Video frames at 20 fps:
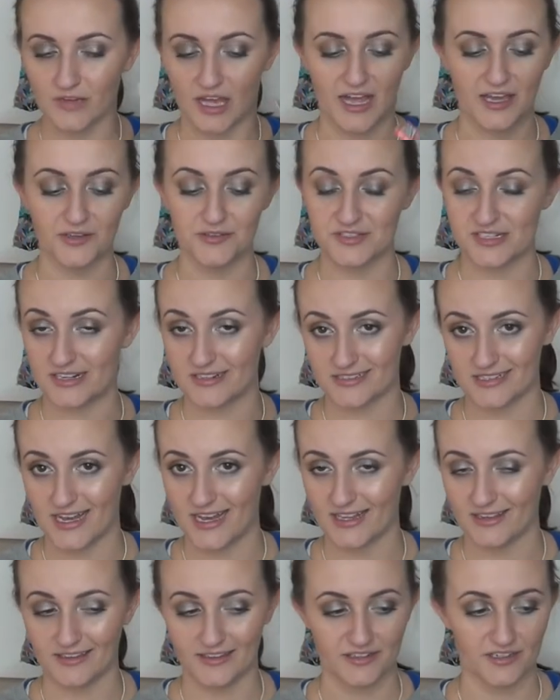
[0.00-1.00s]
I use it as a
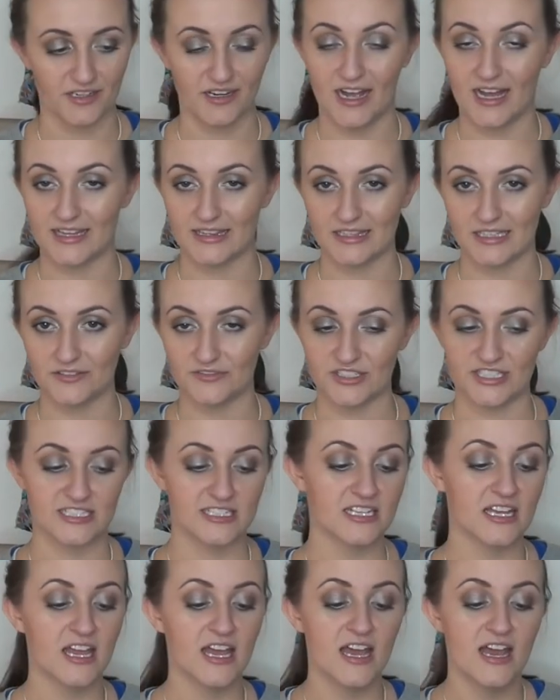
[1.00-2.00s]
highlighter. I love
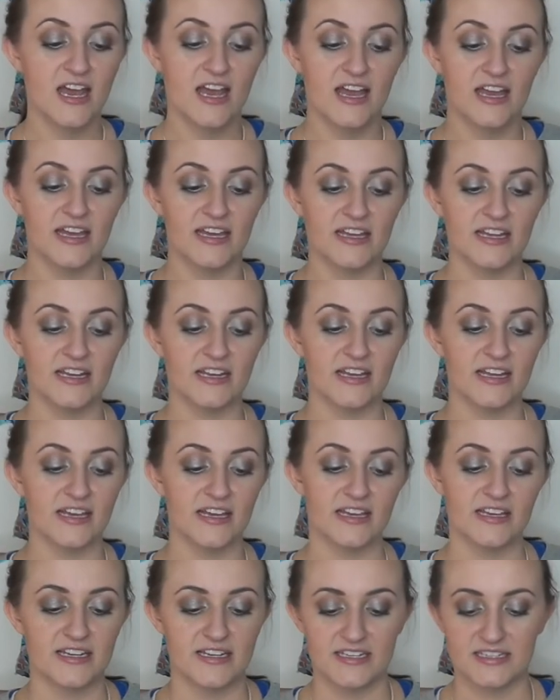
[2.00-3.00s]
it. And
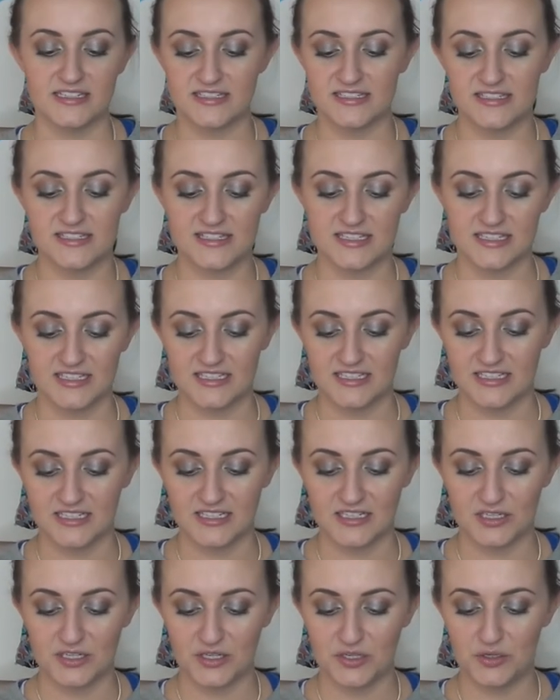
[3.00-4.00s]
it is
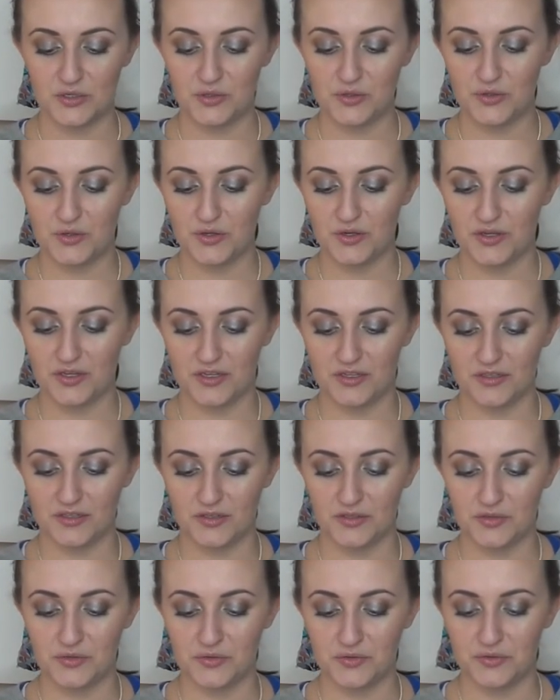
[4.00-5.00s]
in
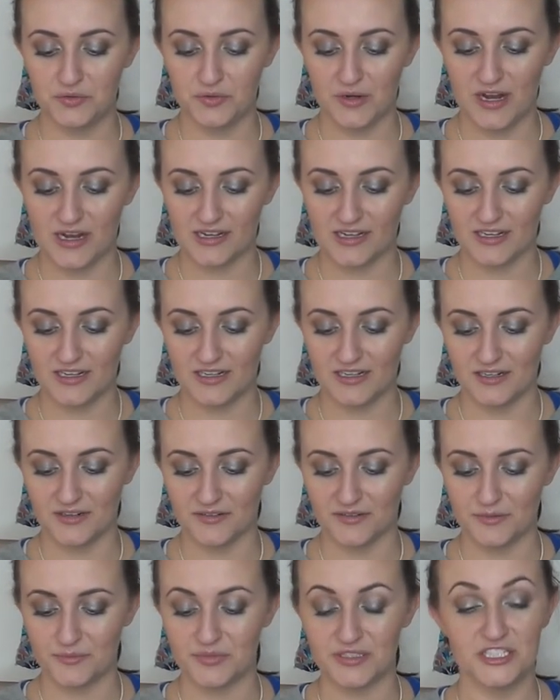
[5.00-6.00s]

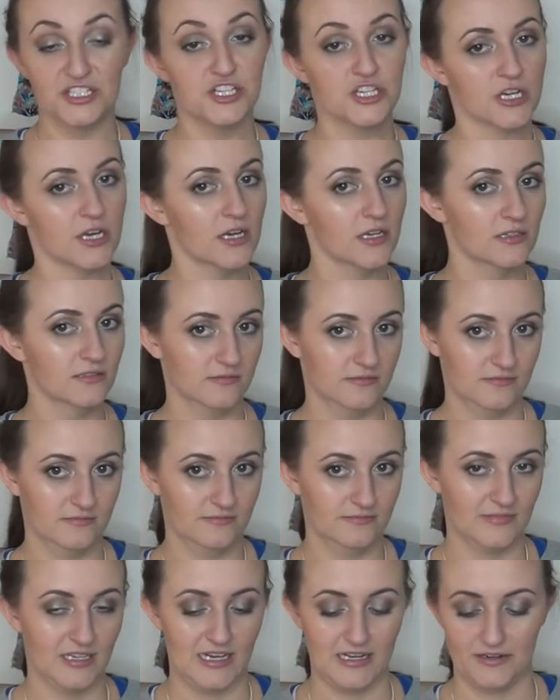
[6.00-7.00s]
Kukukarabisha.
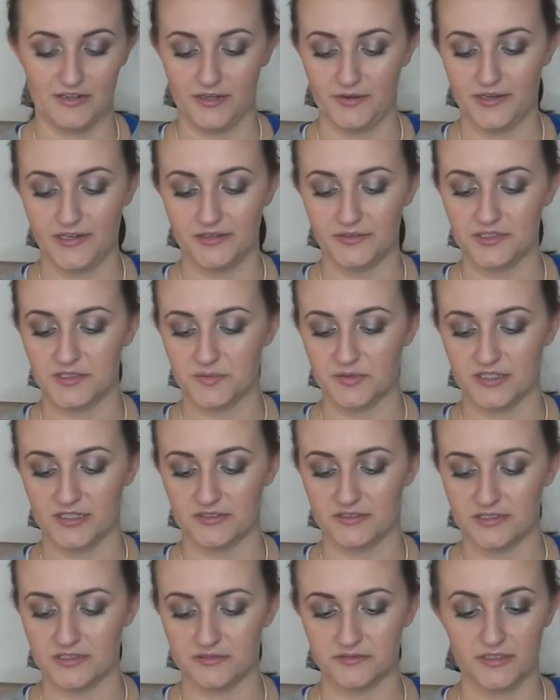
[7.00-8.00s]
I don't know. I always
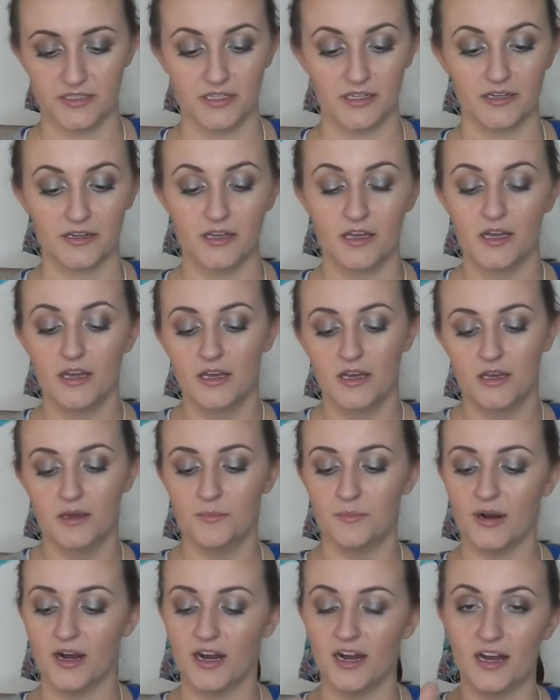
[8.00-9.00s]
pronounce it weird.
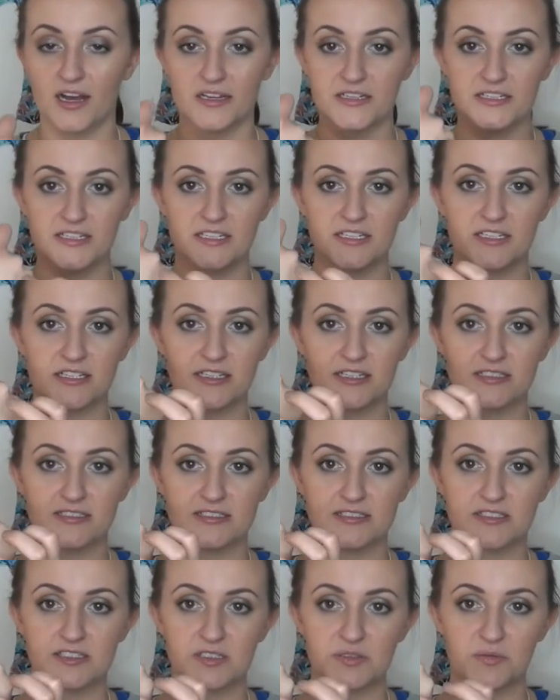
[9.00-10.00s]
But here
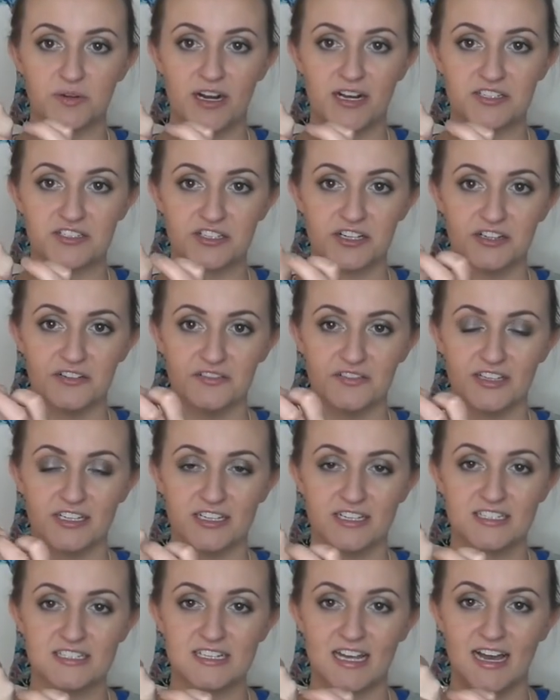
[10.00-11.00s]
is a swatch of
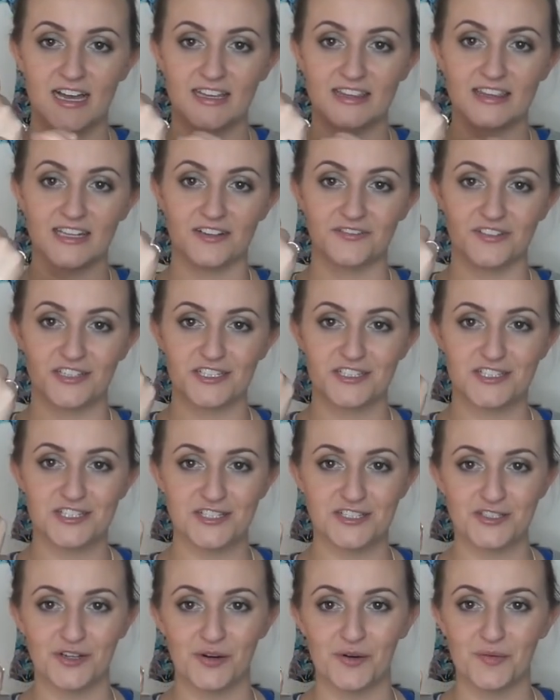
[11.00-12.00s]
it. I love it
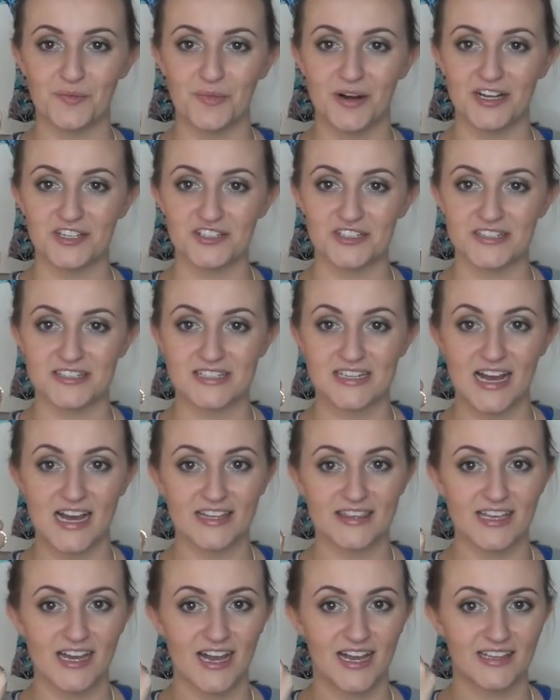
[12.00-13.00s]
so much. It's
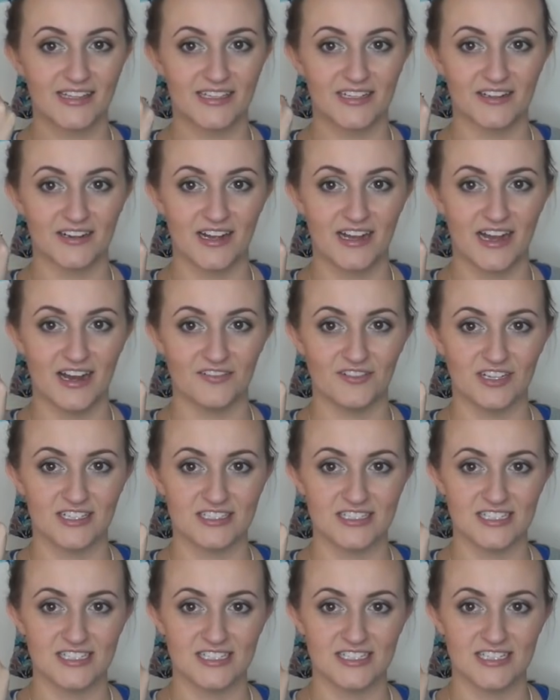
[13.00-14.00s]
not the highlighter I have
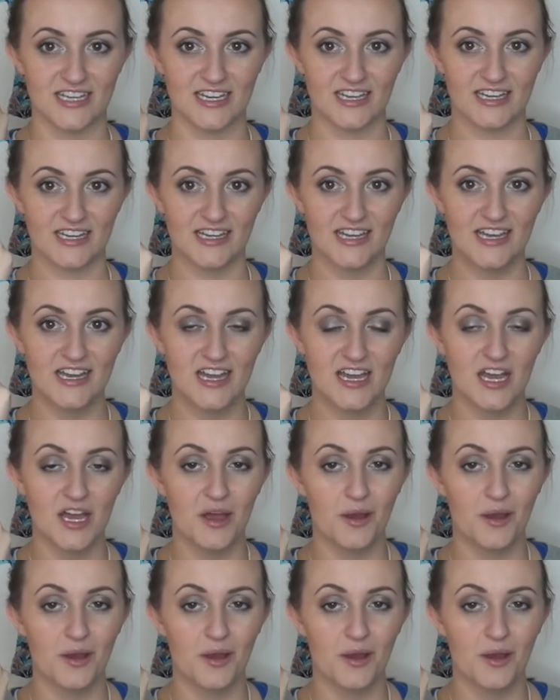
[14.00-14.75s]
on today,